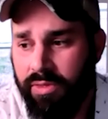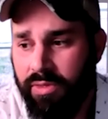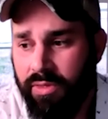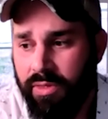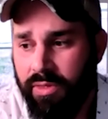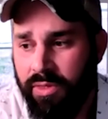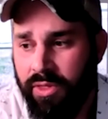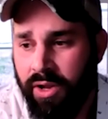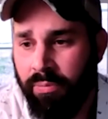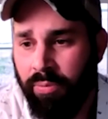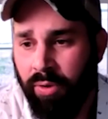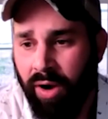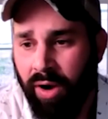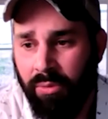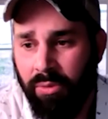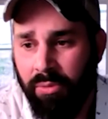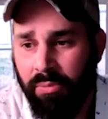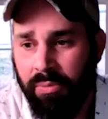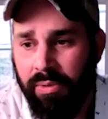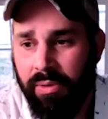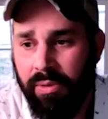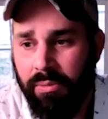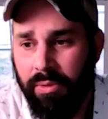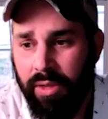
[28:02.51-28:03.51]
their
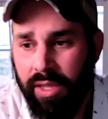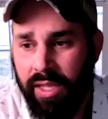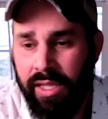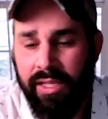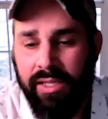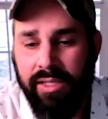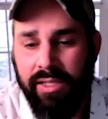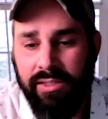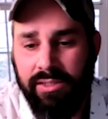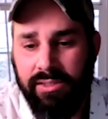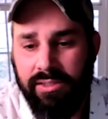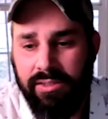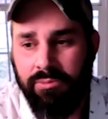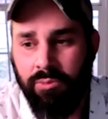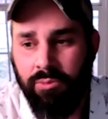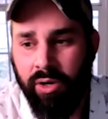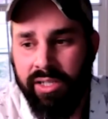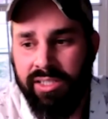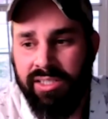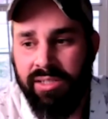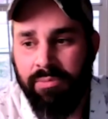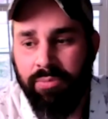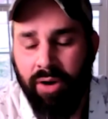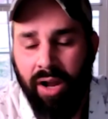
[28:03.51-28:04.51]
problem is. What
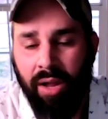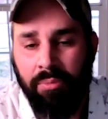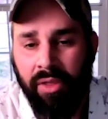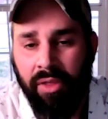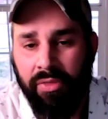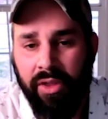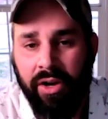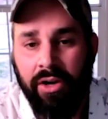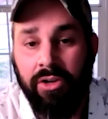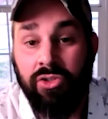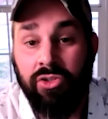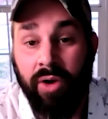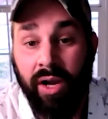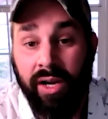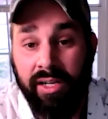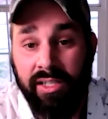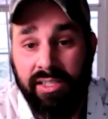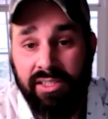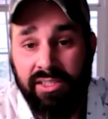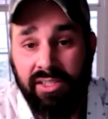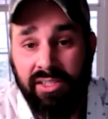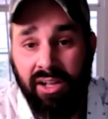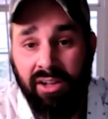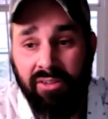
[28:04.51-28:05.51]
is the problem that they're trying to
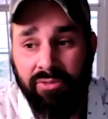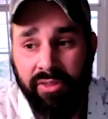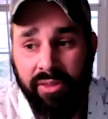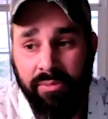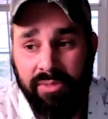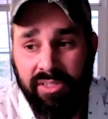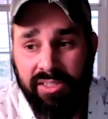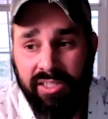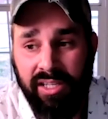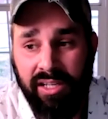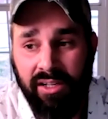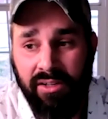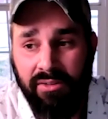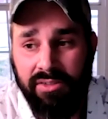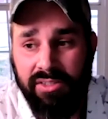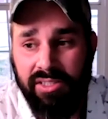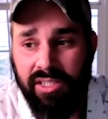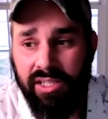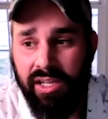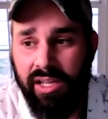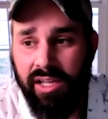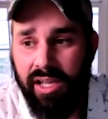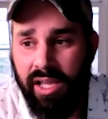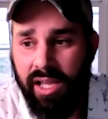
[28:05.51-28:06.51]
solve for themselves,